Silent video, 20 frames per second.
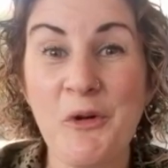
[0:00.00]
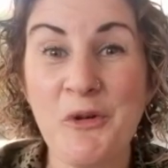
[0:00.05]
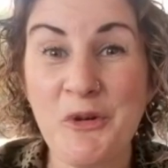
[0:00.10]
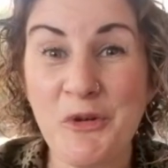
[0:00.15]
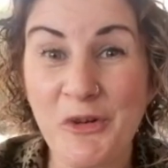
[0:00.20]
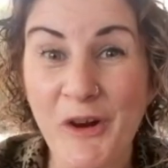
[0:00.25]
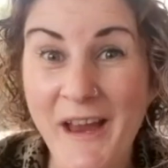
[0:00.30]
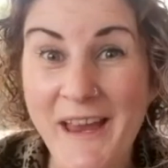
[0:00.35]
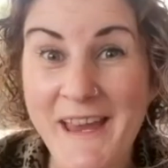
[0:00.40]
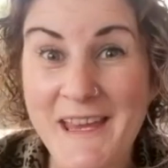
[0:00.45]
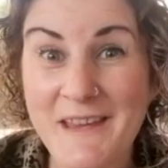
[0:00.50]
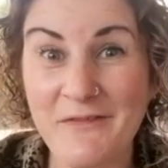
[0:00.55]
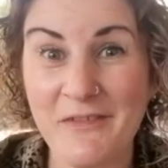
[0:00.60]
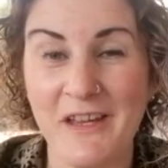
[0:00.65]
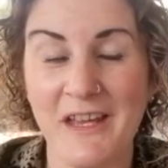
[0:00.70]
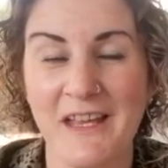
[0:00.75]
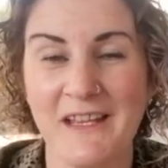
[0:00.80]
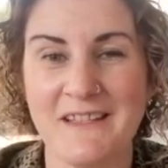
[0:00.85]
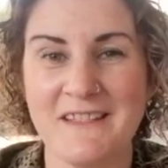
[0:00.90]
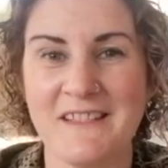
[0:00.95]
crave
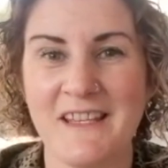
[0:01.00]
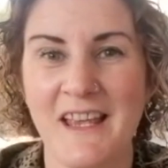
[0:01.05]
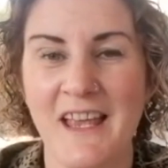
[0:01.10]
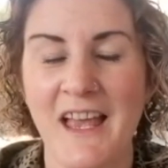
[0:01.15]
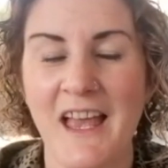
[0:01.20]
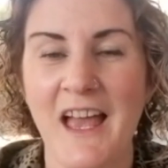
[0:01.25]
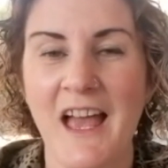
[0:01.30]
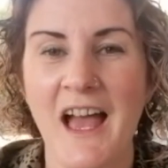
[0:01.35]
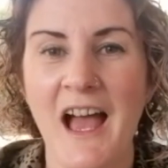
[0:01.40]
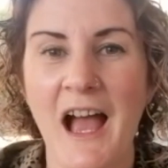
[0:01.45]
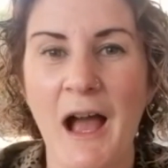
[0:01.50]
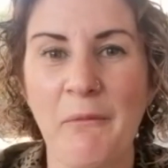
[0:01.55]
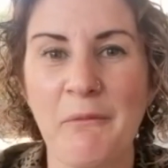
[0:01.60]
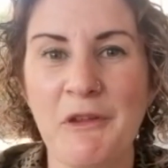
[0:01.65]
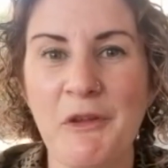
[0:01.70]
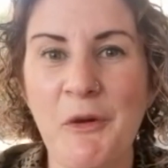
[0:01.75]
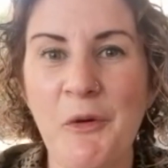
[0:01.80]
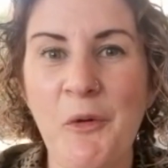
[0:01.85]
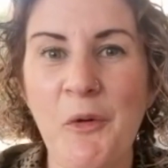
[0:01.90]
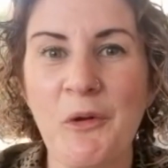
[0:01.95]
it, and
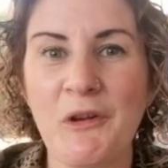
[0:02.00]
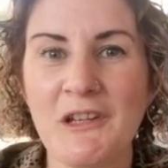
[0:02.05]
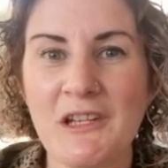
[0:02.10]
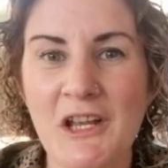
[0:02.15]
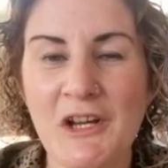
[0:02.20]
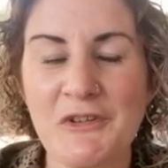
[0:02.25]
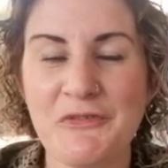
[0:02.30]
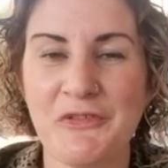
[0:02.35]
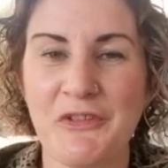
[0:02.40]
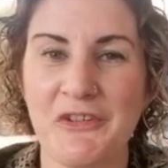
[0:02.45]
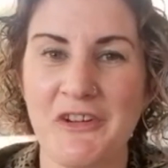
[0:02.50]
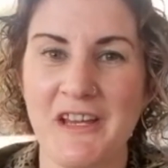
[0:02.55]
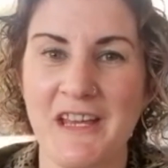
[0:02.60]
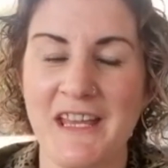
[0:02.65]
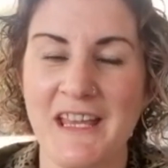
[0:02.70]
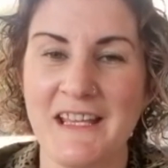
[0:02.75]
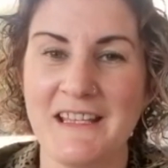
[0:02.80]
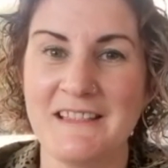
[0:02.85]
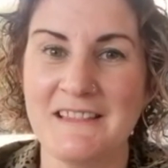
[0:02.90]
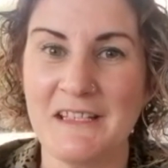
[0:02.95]
we all look for
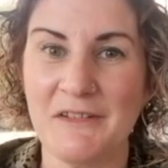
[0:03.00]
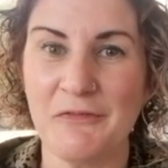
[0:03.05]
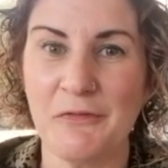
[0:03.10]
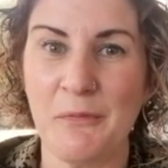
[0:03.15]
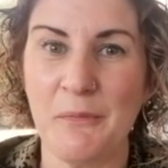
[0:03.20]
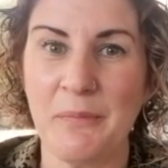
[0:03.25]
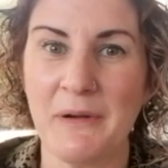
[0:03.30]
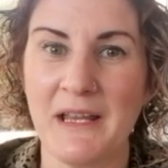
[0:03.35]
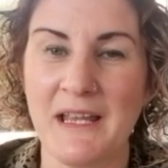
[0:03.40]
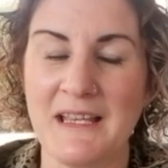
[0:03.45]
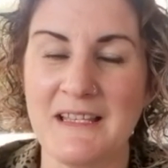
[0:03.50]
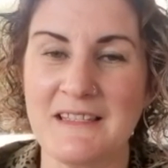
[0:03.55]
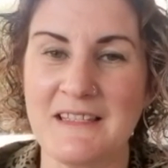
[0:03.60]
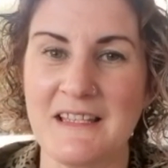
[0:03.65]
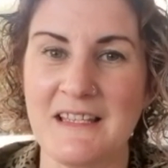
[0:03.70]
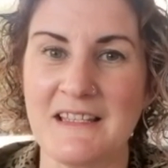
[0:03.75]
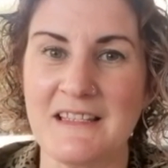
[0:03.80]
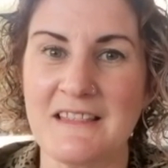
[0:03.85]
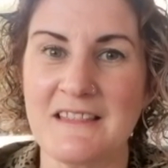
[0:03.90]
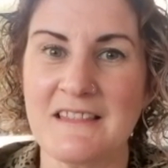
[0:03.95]
it in different
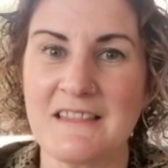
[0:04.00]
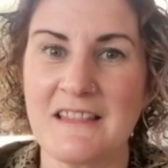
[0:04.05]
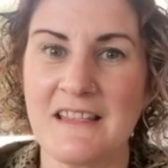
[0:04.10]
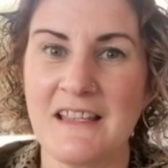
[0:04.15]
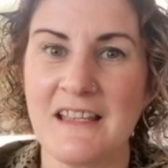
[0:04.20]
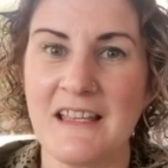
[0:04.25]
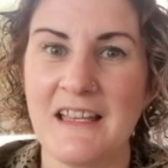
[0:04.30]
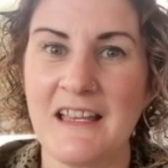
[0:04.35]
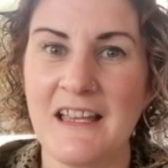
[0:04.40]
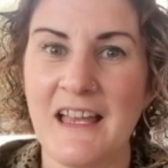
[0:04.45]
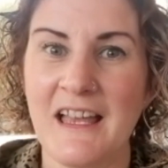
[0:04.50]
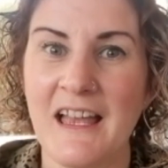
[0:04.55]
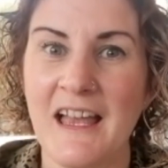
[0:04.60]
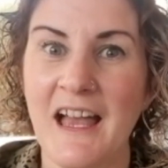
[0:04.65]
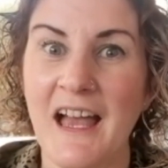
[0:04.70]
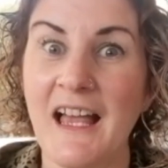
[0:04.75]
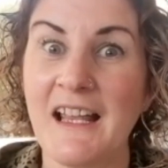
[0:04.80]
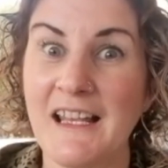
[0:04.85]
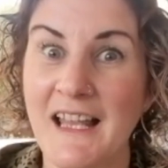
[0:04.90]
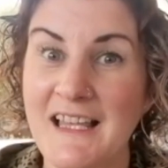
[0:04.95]
places.
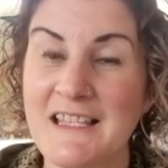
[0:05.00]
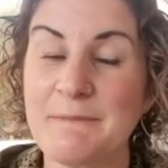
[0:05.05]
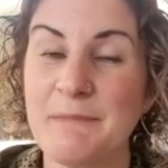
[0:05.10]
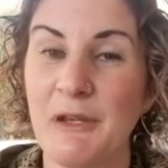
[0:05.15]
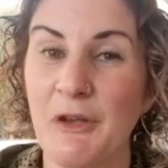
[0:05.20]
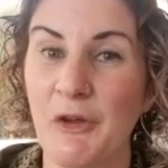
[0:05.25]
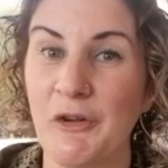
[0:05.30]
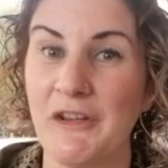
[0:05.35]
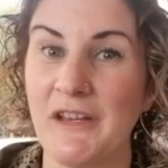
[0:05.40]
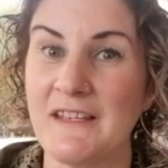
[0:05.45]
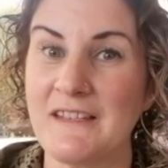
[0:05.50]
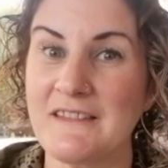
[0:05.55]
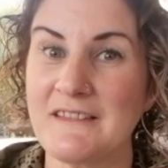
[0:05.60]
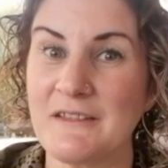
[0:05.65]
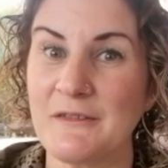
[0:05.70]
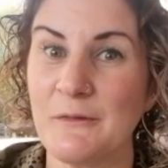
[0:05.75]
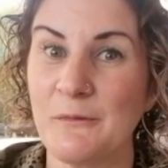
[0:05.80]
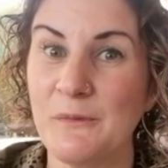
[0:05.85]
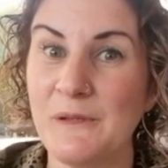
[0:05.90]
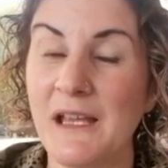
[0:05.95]
And let's be
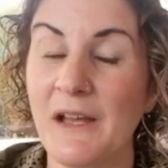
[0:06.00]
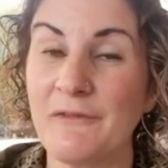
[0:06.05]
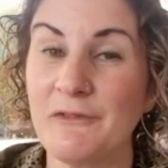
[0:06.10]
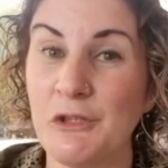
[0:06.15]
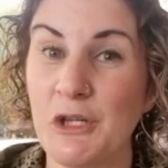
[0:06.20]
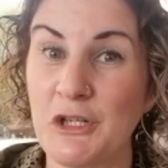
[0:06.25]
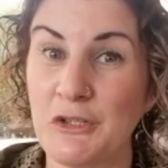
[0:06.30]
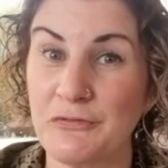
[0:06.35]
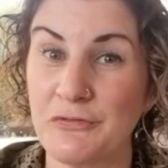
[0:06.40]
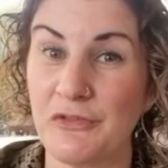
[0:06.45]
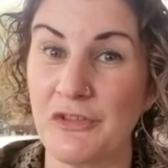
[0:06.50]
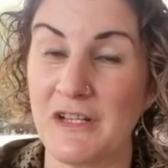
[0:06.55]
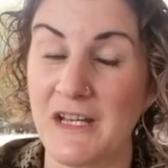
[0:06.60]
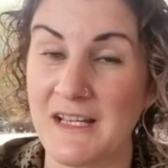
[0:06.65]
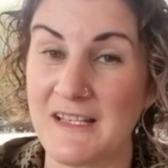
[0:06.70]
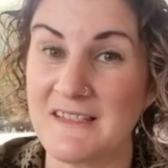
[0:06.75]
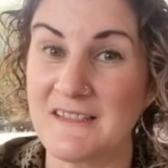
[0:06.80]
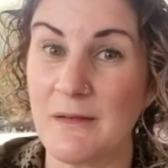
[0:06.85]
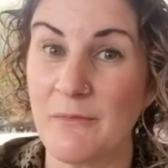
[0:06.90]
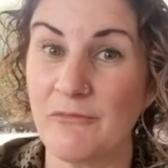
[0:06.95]
honest, we have looked for it
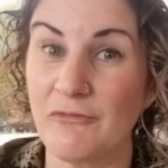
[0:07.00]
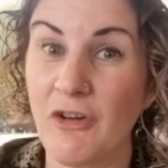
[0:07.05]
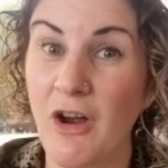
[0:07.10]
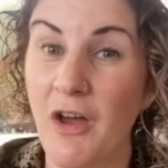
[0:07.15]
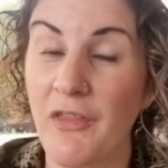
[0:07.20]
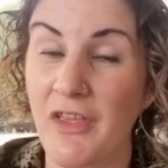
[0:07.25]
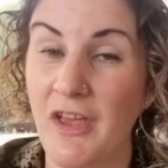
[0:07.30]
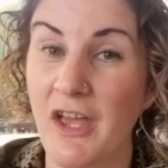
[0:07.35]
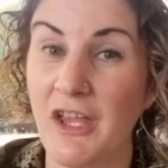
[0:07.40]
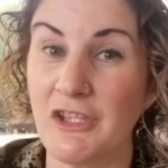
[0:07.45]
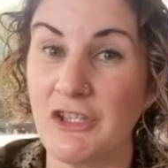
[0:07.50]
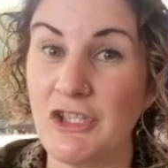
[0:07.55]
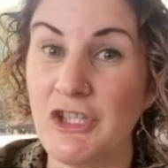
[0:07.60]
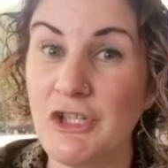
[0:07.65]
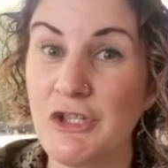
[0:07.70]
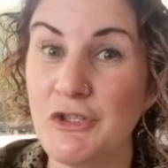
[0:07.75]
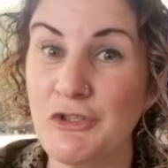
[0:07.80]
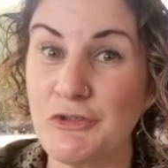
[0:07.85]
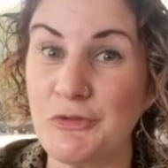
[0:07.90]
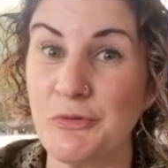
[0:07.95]
in some rather
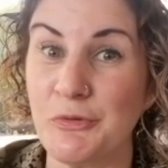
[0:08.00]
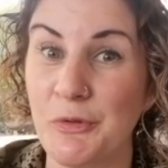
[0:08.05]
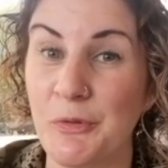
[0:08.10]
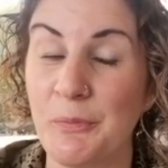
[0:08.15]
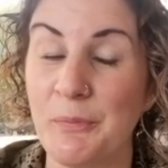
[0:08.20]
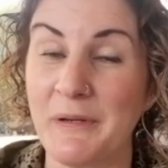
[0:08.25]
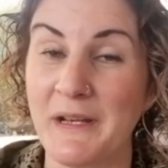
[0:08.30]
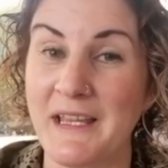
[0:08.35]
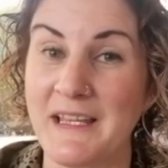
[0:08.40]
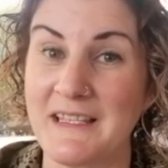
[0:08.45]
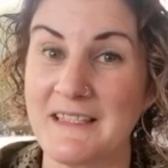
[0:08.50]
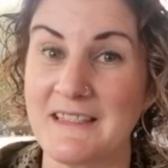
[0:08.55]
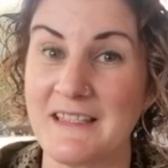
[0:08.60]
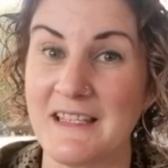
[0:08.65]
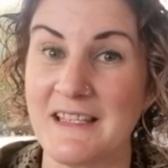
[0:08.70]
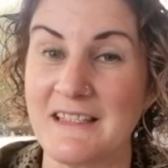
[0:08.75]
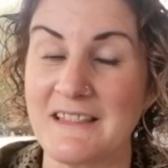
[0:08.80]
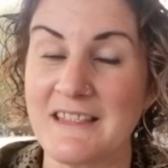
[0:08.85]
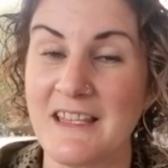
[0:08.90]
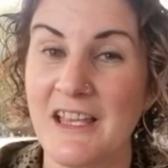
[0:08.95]
unusual
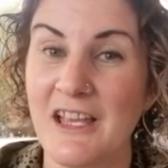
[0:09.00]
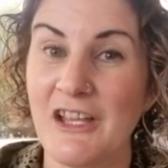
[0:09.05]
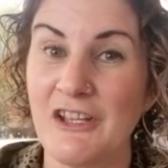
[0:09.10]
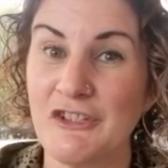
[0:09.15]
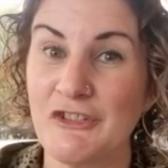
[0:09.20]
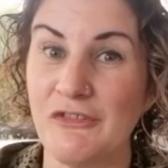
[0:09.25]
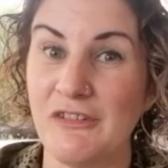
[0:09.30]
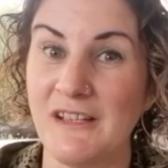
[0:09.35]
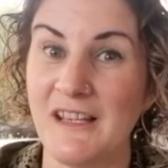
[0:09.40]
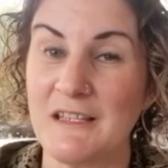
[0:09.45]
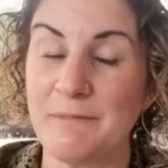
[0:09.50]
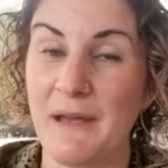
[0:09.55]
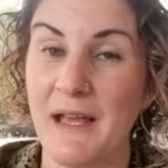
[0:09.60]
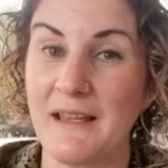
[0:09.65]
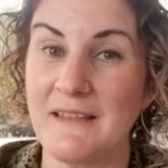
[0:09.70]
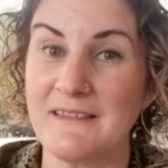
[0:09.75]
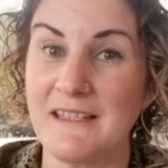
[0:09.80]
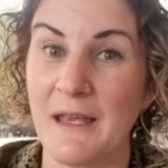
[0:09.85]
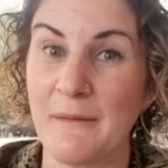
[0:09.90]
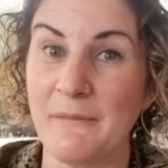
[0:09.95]
places during this
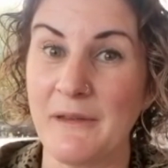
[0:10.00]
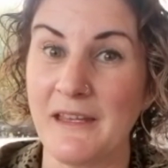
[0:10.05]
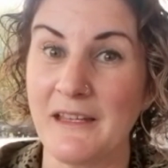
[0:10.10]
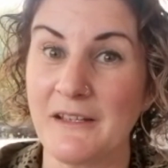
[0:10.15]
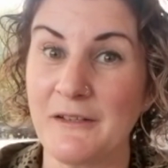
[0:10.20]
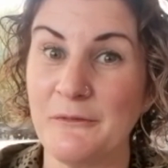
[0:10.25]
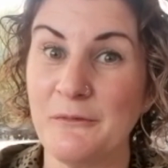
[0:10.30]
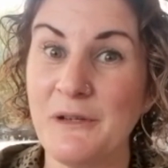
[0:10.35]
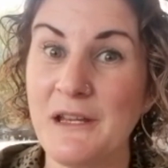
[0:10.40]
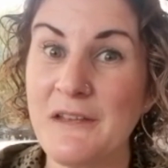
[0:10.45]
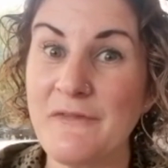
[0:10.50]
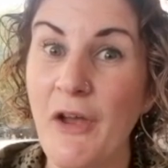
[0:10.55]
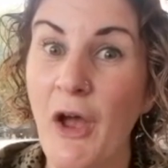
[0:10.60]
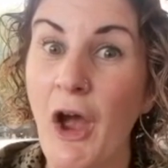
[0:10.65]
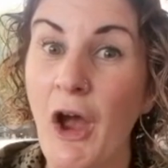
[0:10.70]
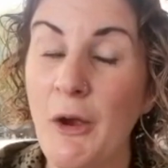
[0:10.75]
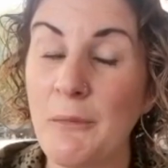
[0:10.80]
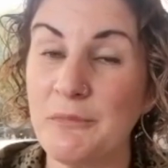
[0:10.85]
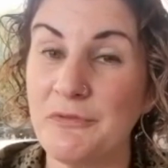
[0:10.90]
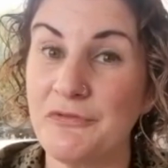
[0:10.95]
pandemic. We've
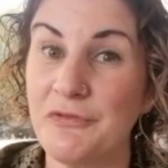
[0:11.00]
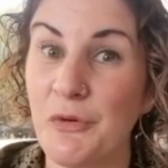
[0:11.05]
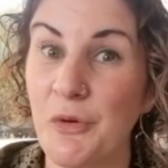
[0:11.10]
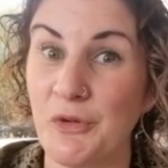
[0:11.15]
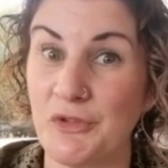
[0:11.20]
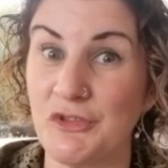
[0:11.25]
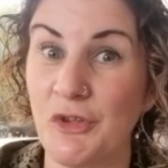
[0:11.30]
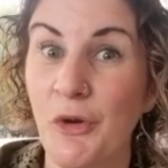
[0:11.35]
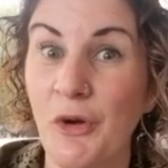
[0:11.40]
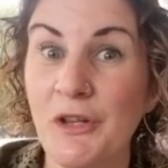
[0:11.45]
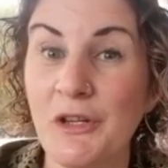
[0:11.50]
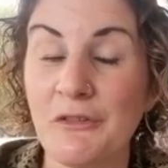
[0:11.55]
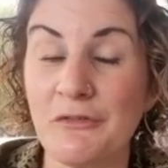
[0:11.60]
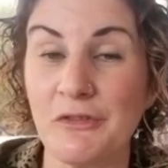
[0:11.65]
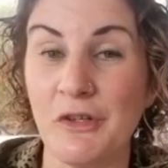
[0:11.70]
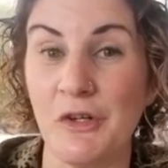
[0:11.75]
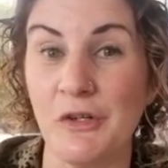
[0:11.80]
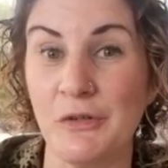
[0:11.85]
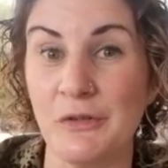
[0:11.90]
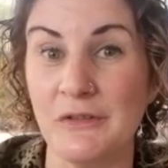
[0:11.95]
hoped for toilet
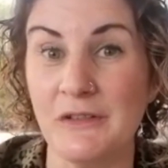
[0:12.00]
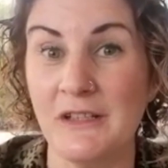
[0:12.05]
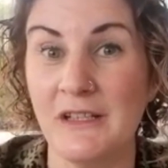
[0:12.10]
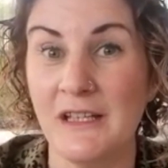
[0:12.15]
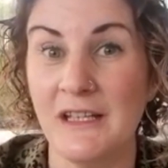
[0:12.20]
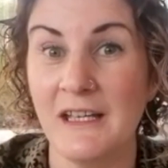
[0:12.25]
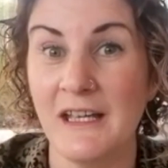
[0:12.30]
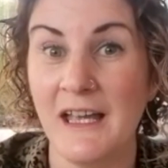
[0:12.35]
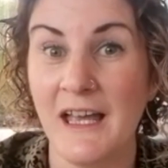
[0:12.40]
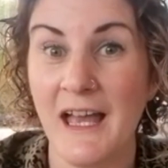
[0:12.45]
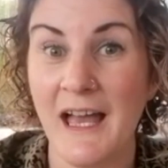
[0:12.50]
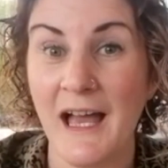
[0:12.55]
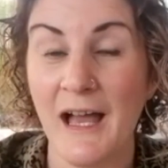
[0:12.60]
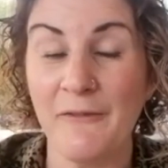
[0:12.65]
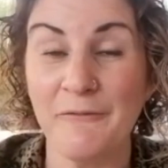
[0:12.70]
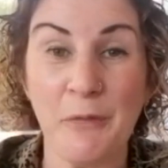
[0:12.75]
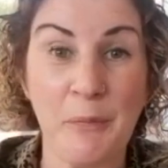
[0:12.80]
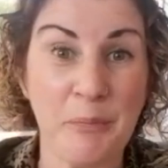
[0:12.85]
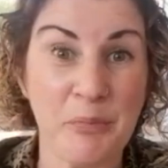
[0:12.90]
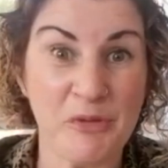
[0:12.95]
roll
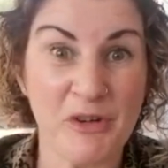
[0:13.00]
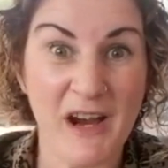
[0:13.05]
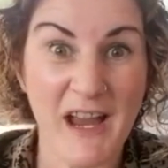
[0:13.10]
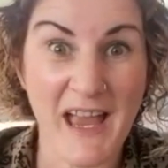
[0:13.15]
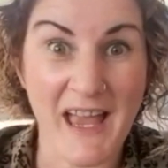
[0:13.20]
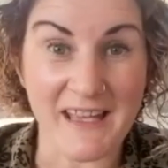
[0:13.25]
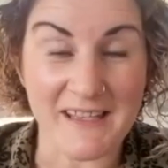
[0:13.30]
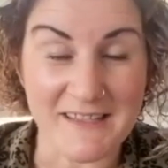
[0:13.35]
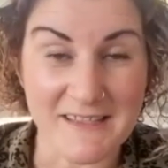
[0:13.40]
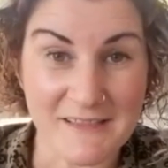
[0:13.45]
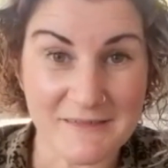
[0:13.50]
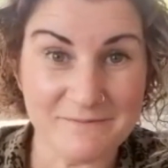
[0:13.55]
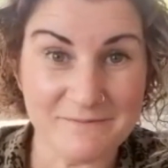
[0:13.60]
and for bread,